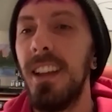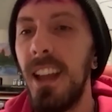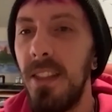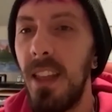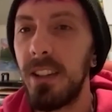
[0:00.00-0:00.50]

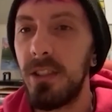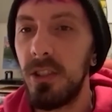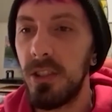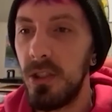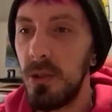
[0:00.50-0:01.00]
And that's
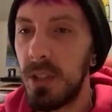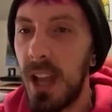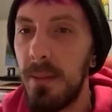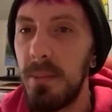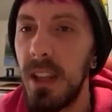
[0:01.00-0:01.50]
just you
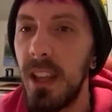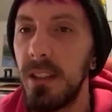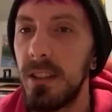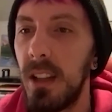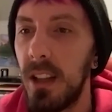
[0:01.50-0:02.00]
tapping
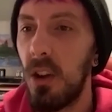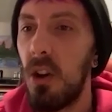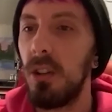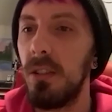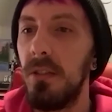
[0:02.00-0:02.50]
into like
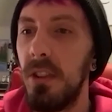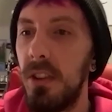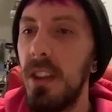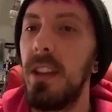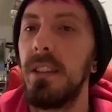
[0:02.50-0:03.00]
all of the
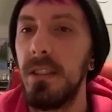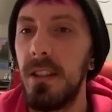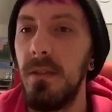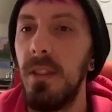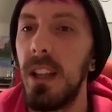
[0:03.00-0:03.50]
things that
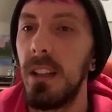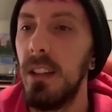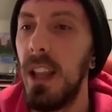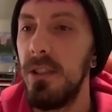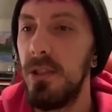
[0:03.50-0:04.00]
have like
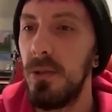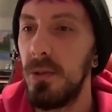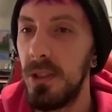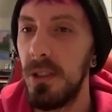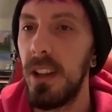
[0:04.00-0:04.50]
led you
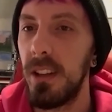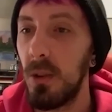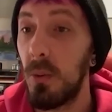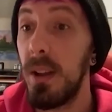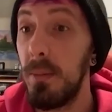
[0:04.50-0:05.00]
to like the
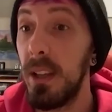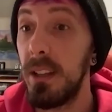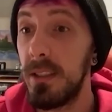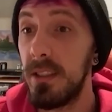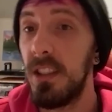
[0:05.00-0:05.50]
right
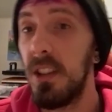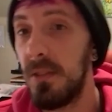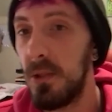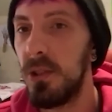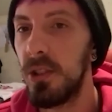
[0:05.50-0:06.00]
places in the
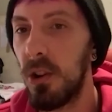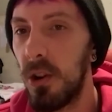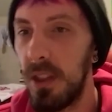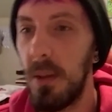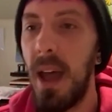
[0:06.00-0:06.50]
future or
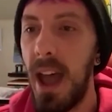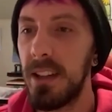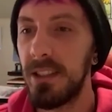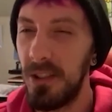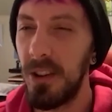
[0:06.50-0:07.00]
in the
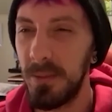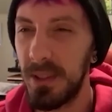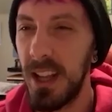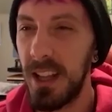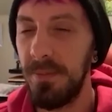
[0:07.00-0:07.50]
past. You know what I'm
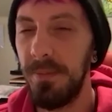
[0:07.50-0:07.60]
saying?